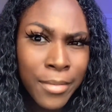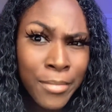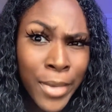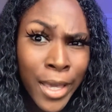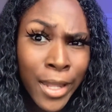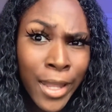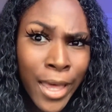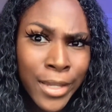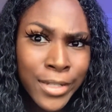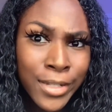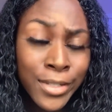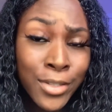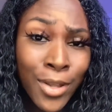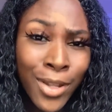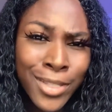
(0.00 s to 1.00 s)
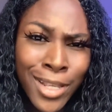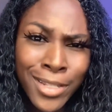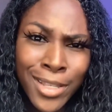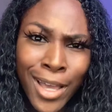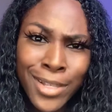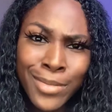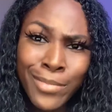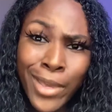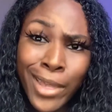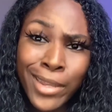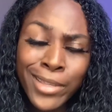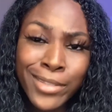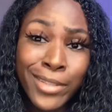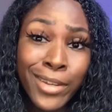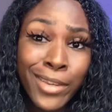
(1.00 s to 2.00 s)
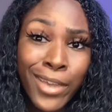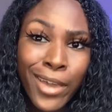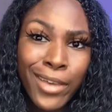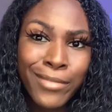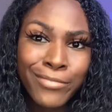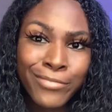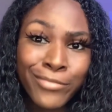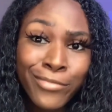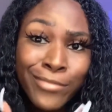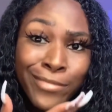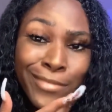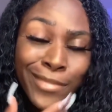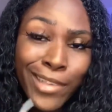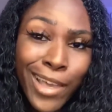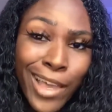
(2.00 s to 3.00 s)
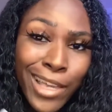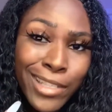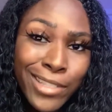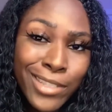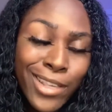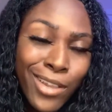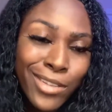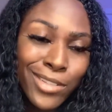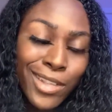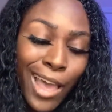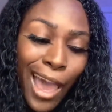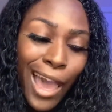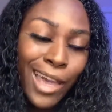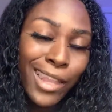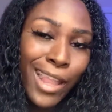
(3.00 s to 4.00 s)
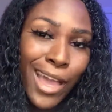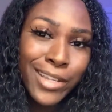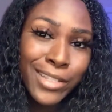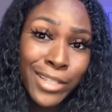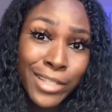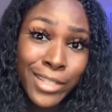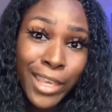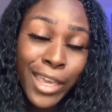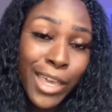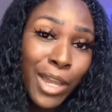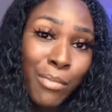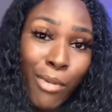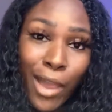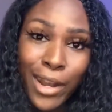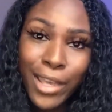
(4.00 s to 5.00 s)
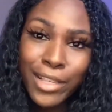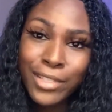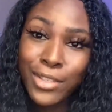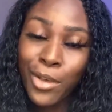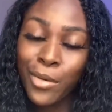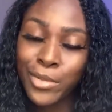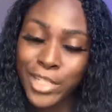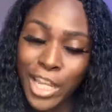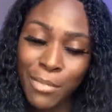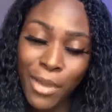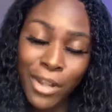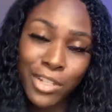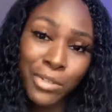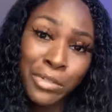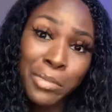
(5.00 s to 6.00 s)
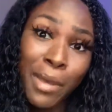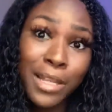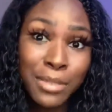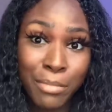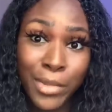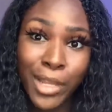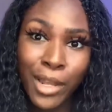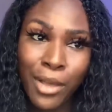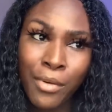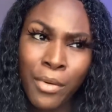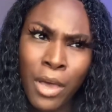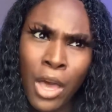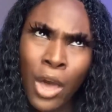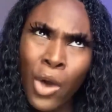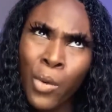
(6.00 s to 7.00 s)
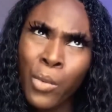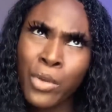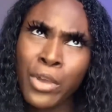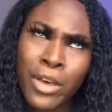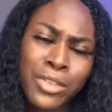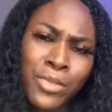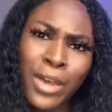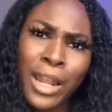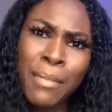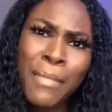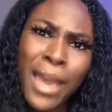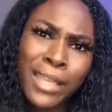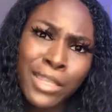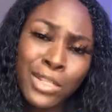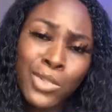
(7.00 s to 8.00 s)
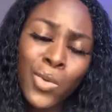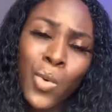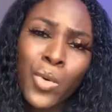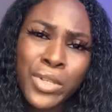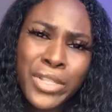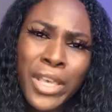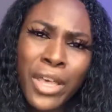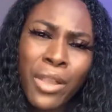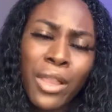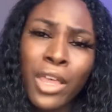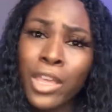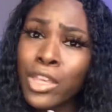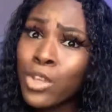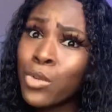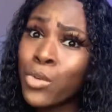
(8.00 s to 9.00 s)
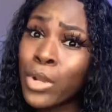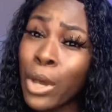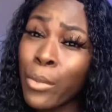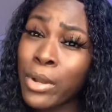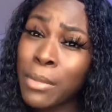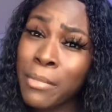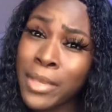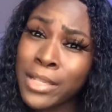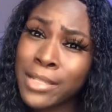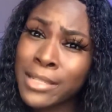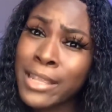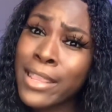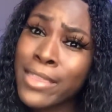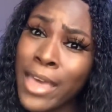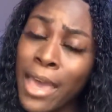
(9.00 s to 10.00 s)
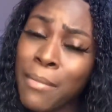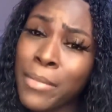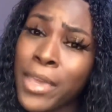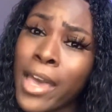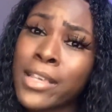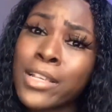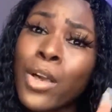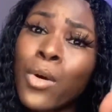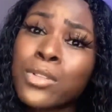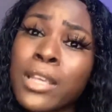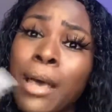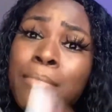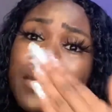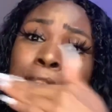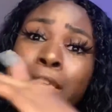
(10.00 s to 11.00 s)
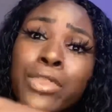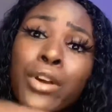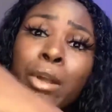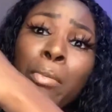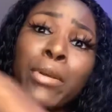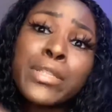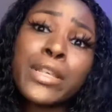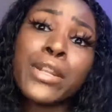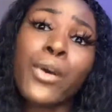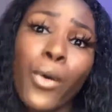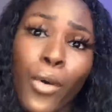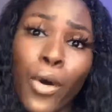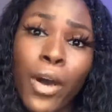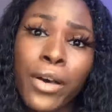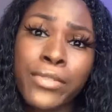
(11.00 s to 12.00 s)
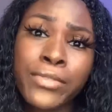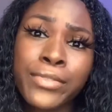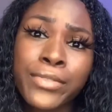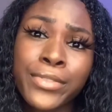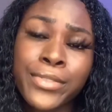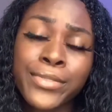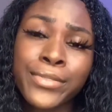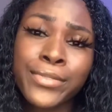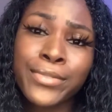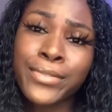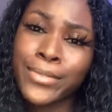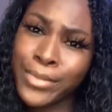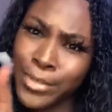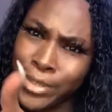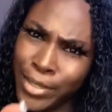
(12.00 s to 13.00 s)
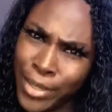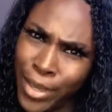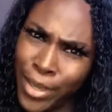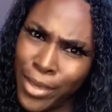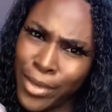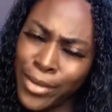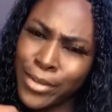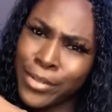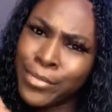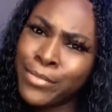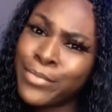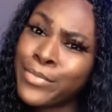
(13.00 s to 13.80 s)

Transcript: Make lashes, Talli Tattii Cosmetics, and yeah I sell eyelashes and skincare products, so check me out in the description box below. We also got a back to school sale. You do not want to miss that because it goes up to 30% off. Yeah.